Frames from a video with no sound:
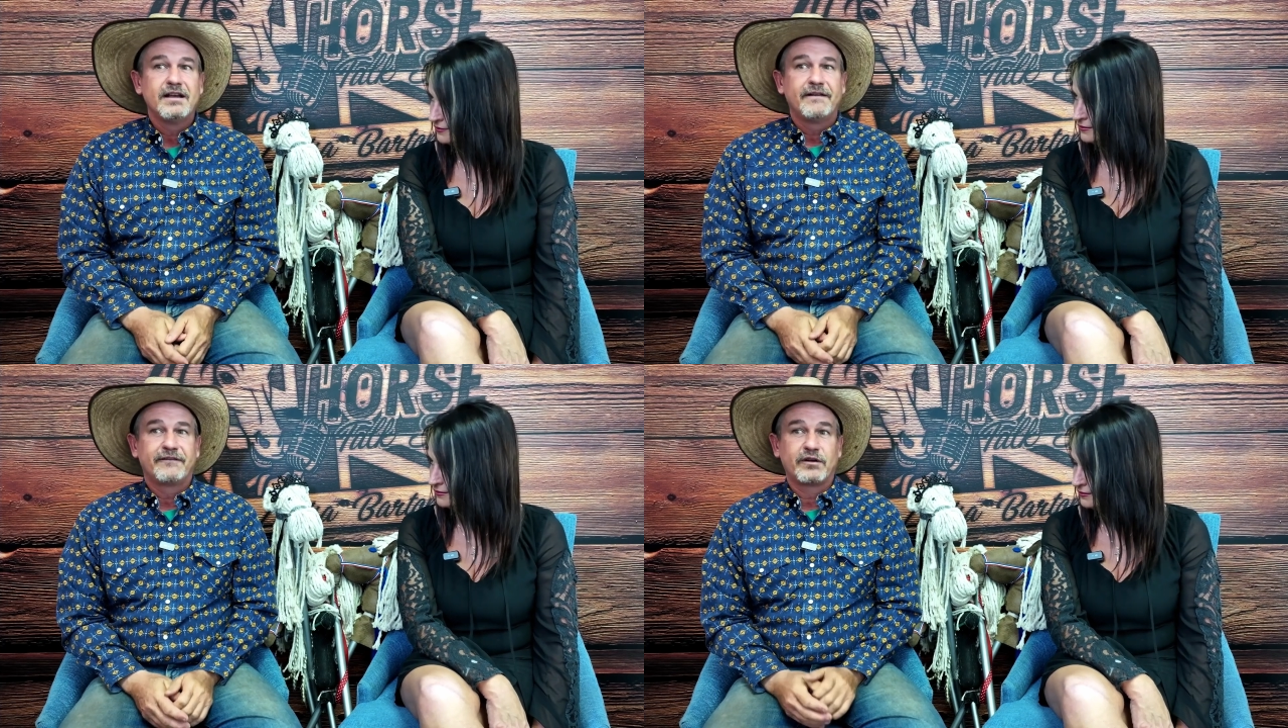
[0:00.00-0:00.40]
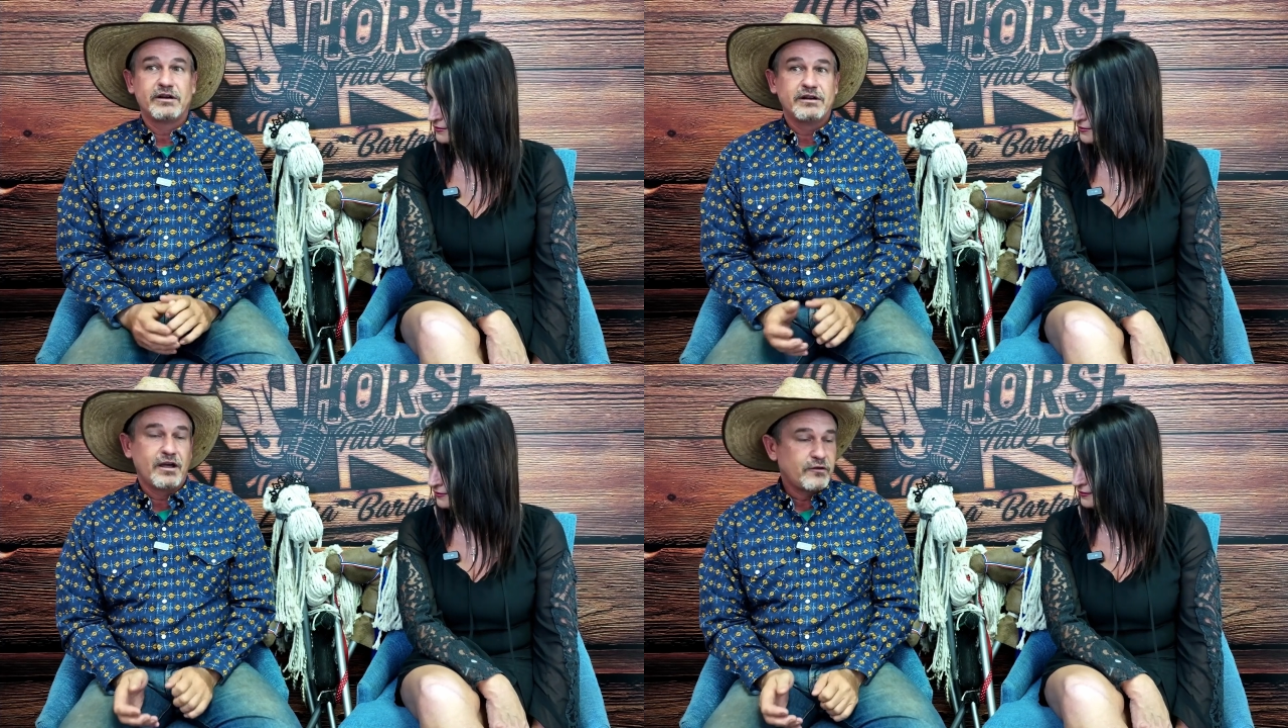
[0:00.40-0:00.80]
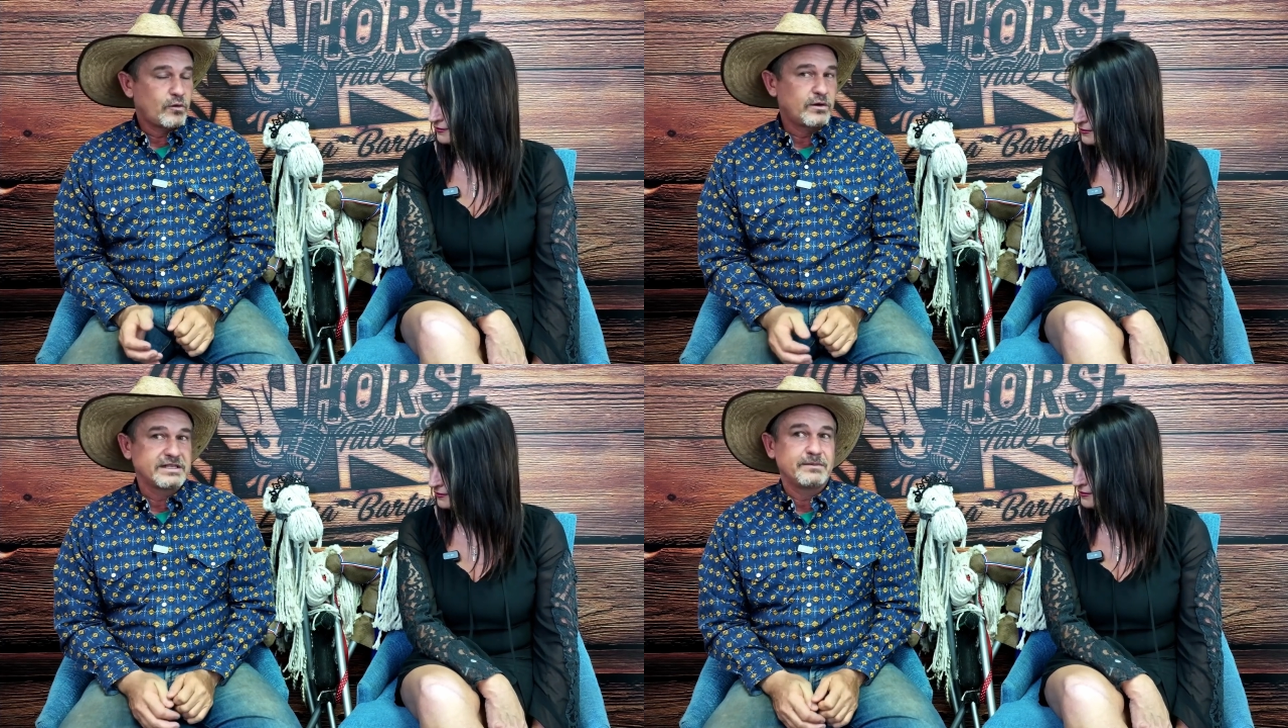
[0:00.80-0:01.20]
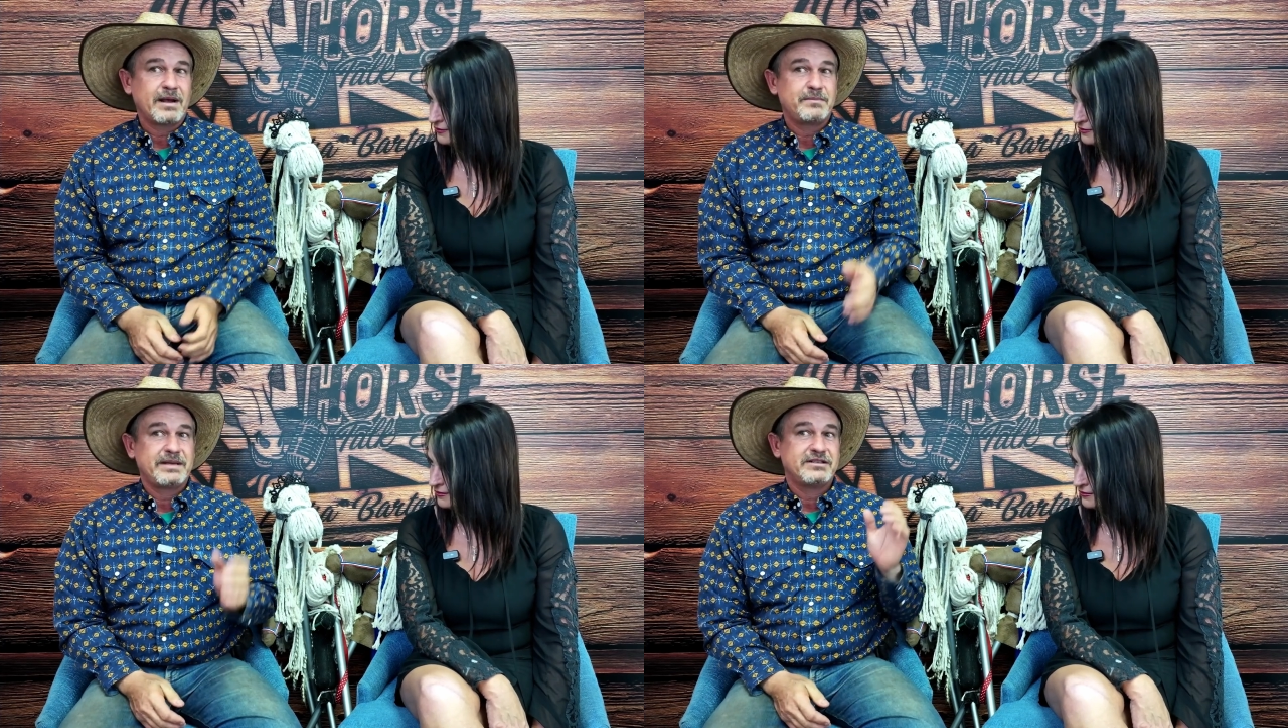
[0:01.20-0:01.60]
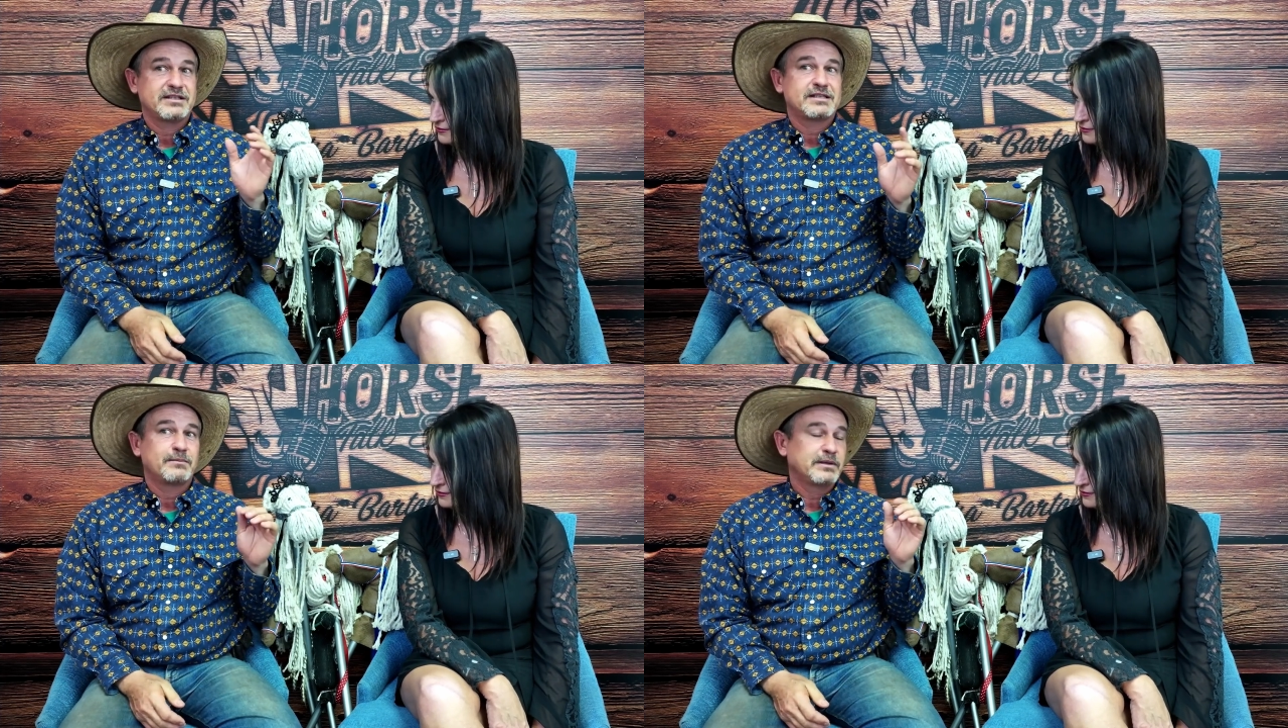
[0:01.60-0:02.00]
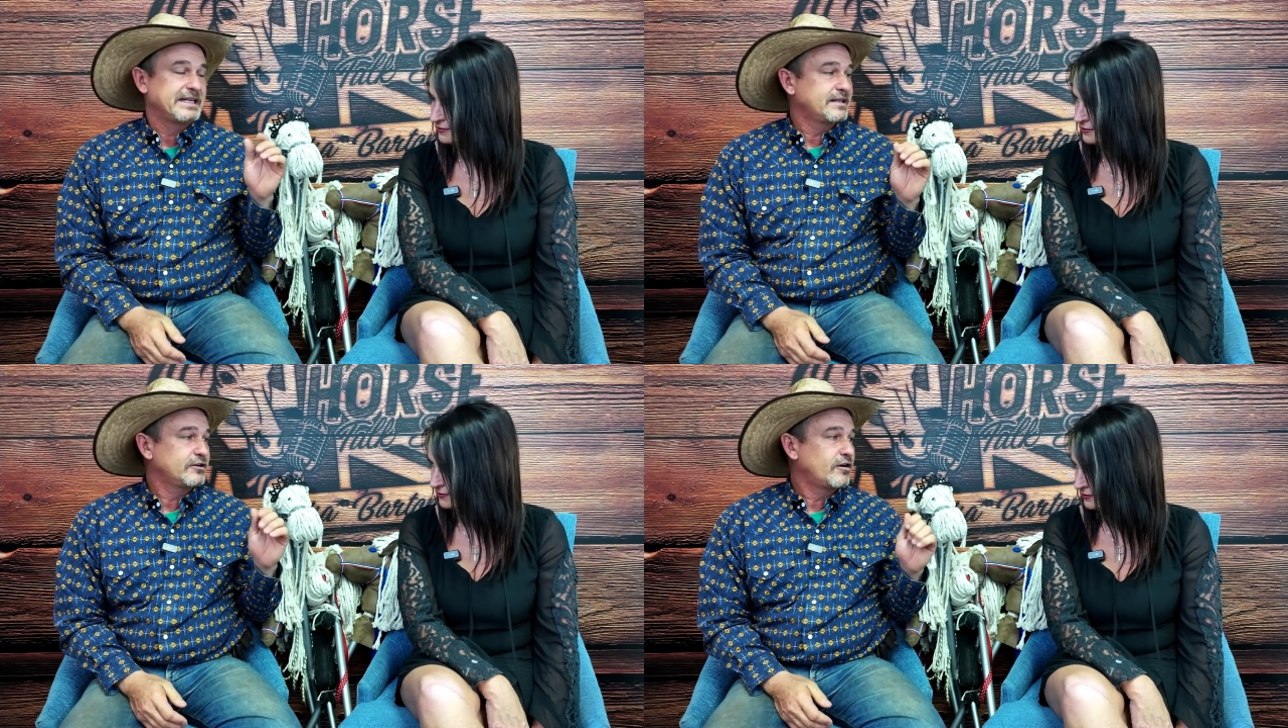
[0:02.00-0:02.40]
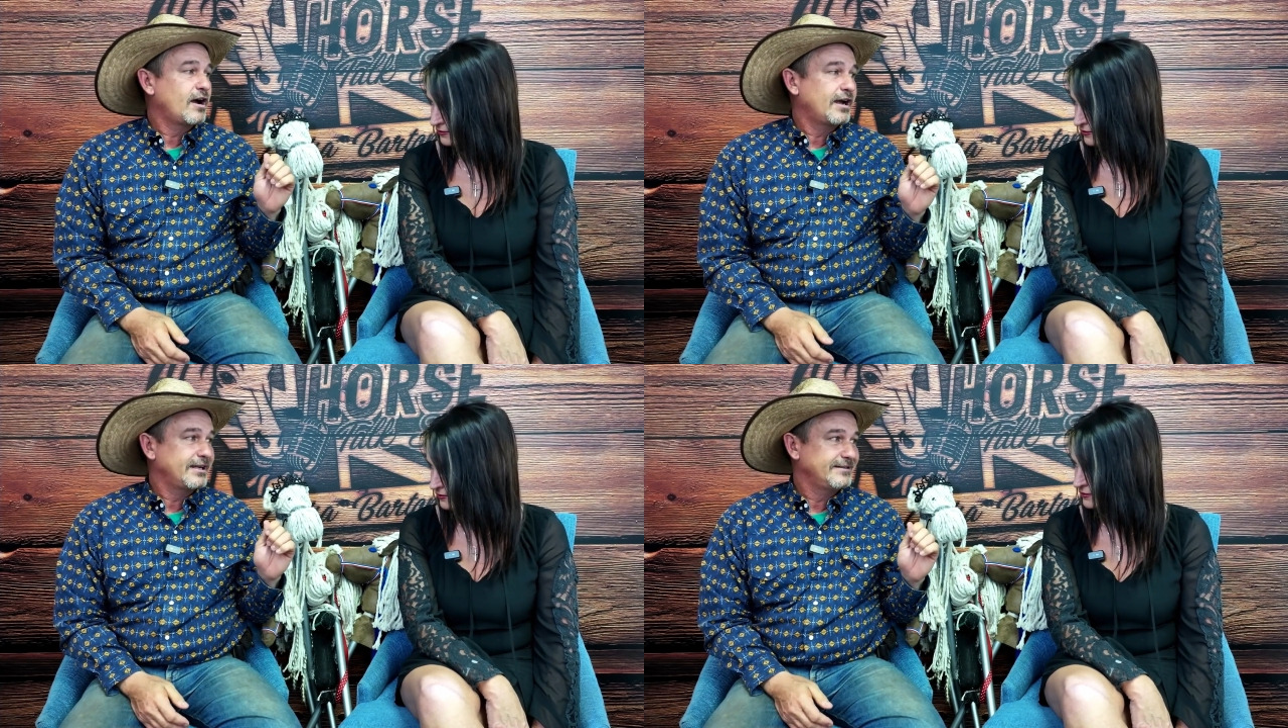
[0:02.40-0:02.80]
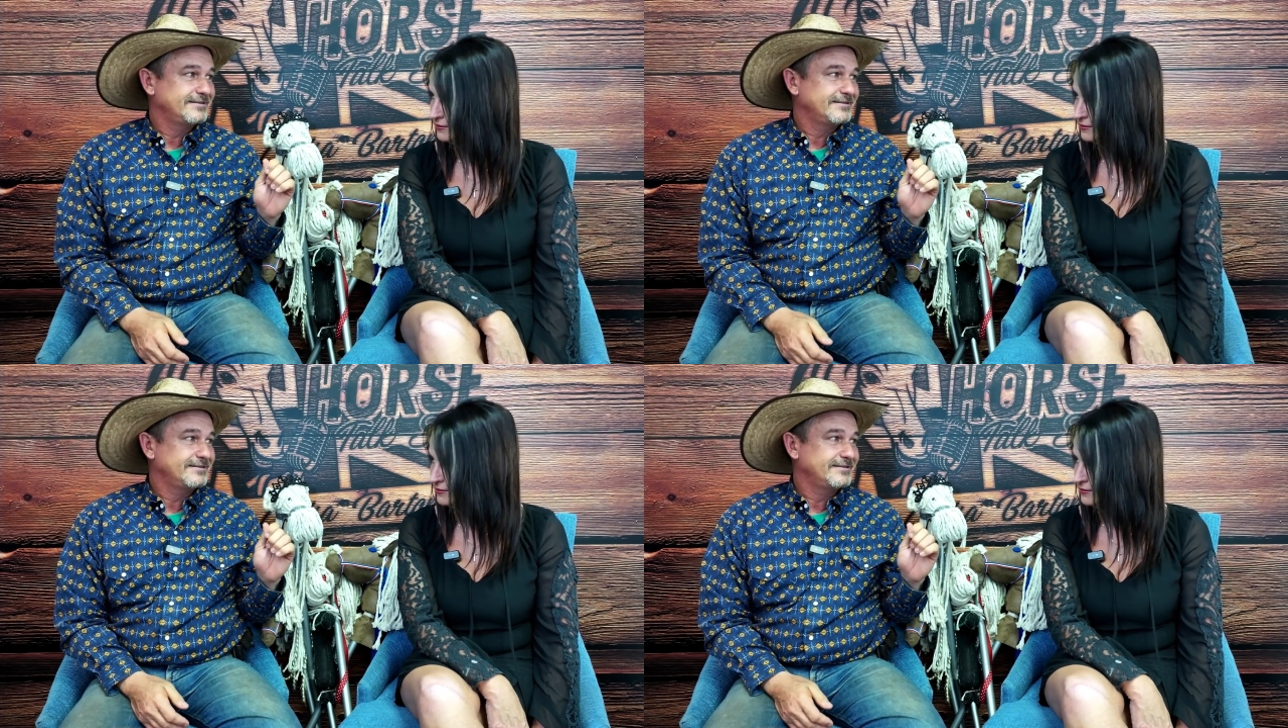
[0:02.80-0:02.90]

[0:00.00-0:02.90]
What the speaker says: For another horse, it might be just a blink of their eye.